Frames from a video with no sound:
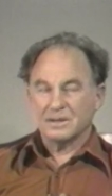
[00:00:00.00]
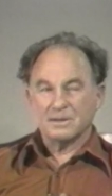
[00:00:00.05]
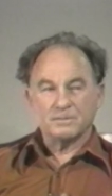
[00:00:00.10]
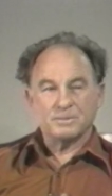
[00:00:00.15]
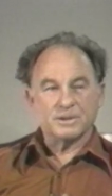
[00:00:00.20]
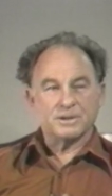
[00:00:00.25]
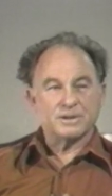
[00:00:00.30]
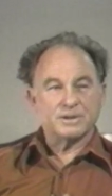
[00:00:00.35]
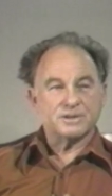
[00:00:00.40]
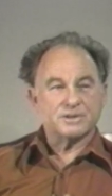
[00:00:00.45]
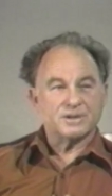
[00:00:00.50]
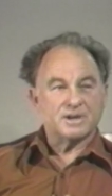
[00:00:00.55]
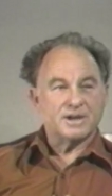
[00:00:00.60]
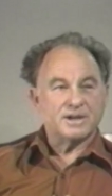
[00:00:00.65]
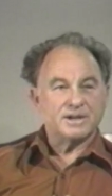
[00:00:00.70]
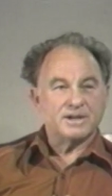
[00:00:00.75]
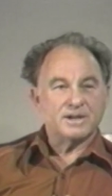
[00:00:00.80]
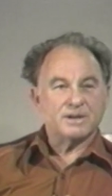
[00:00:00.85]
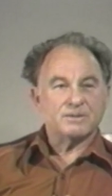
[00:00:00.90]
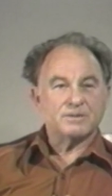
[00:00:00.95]
Because
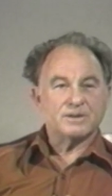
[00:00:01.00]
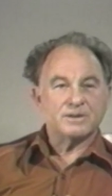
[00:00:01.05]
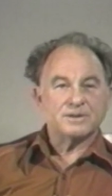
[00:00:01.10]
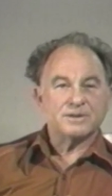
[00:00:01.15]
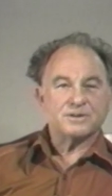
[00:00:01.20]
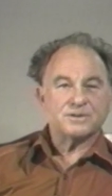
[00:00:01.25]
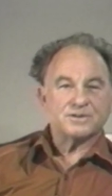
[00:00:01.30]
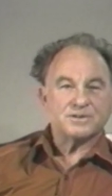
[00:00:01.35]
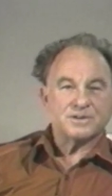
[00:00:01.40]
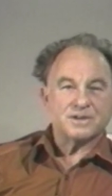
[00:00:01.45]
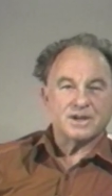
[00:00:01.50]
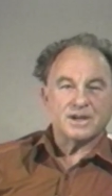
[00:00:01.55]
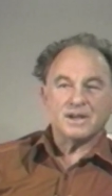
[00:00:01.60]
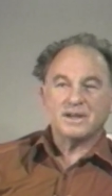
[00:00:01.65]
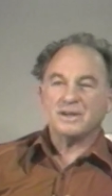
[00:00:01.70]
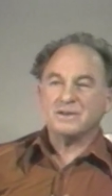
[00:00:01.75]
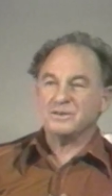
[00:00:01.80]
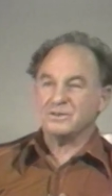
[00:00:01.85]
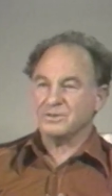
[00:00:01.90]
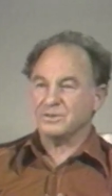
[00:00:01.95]
I now
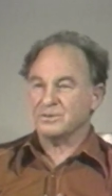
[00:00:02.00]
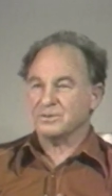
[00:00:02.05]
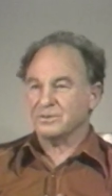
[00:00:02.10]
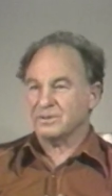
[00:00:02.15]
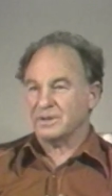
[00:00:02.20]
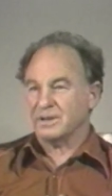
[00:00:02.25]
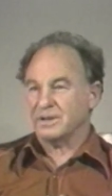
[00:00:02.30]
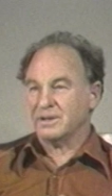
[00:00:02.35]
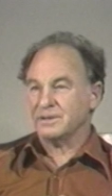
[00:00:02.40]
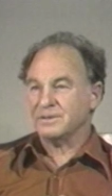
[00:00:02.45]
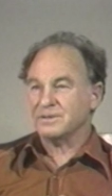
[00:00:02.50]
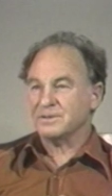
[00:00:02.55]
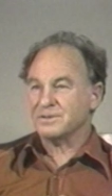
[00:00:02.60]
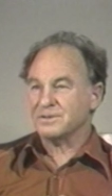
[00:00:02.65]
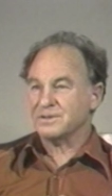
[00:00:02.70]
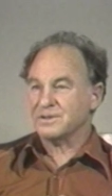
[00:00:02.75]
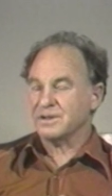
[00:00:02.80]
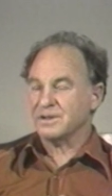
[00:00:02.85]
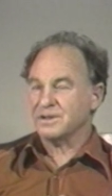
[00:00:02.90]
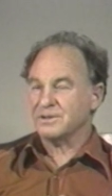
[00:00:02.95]
understand you. I
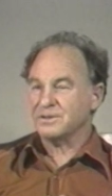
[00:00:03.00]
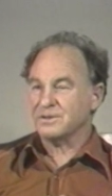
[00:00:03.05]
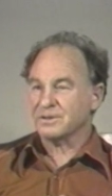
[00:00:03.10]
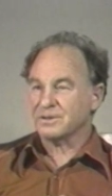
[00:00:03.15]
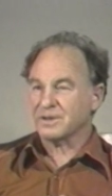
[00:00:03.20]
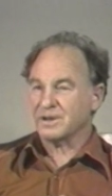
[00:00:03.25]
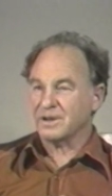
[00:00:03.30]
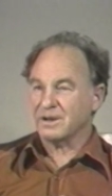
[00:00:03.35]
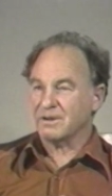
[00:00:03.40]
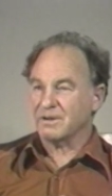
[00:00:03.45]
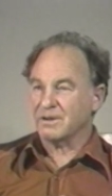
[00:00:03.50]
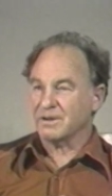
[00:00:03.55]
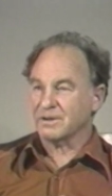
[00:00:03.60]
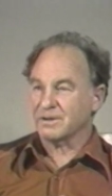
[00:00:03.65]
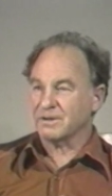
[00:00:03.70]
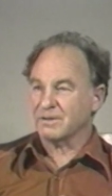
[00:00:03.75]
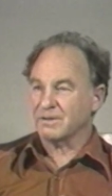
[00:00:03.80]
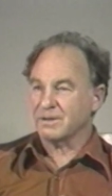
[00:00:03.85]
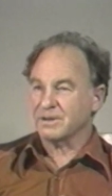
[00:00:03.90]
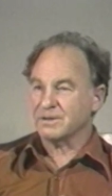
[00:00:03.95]
understand your
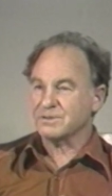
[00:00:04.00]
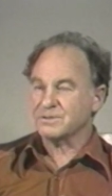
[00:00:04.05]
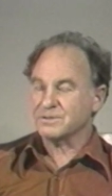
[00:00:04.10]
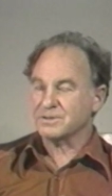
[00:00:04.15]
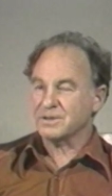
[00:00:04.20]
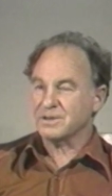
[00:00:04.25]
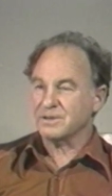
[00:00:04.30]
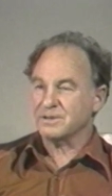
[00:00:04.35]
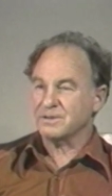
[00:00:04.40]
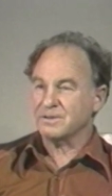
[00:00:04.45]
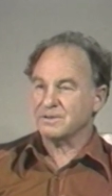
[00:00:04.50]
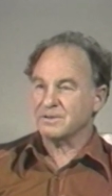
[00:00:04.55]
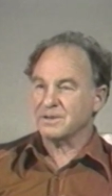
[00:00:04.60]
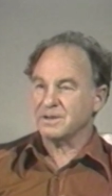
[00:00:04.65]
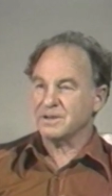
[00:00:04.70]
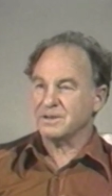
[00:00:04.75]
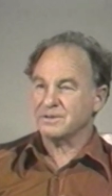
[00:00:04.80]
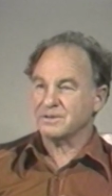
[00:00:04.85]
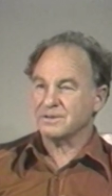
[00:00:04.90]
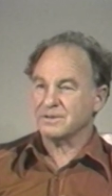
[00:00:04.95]
character. I understand your
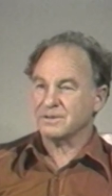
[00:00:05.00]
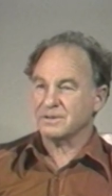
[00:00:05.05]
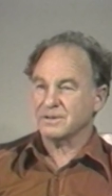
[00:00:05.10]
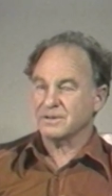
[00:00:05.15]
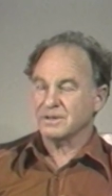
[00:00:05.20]
nature.